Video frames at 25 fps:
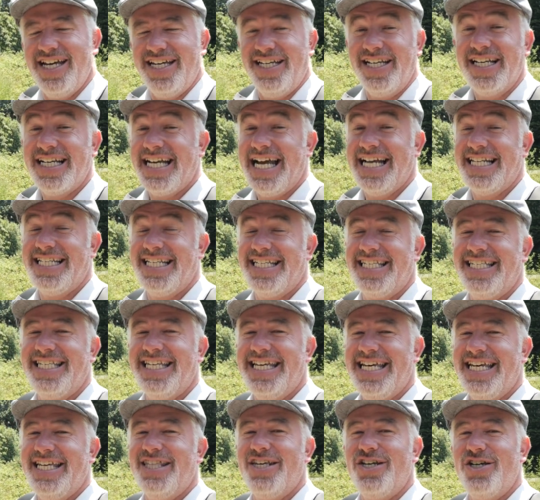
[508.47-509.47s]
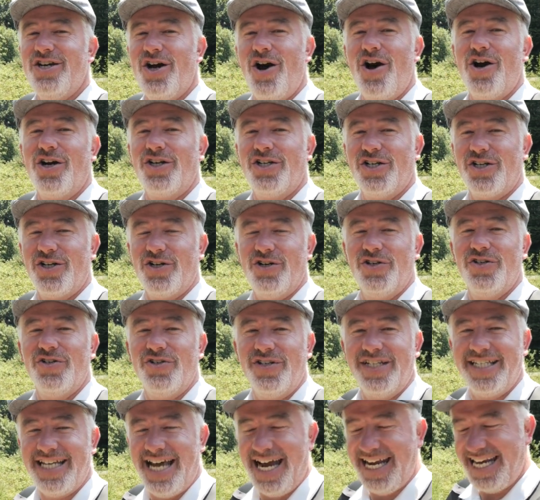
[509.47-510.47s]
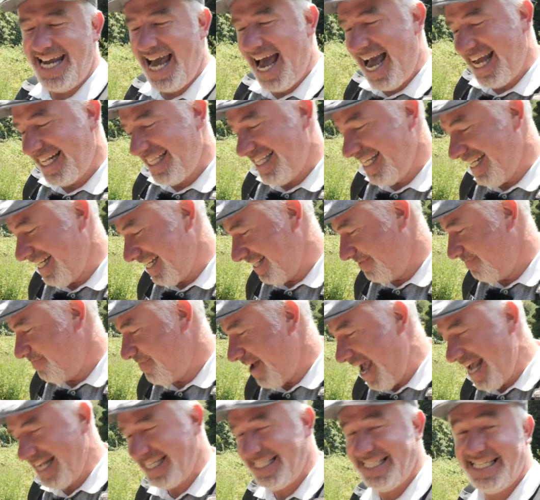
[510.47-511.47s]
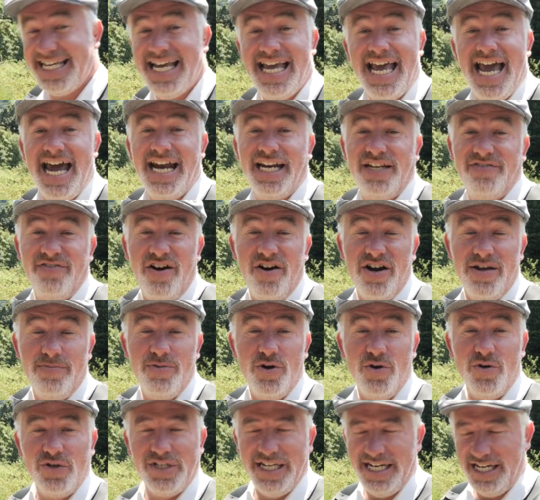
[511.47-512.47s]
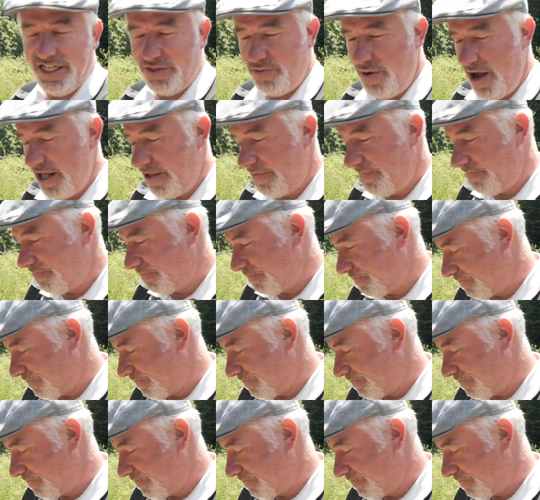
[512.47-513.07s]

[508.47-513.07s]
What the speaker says: You'll get to see the Yorkshire countryside at its best, and it's very amusing as well.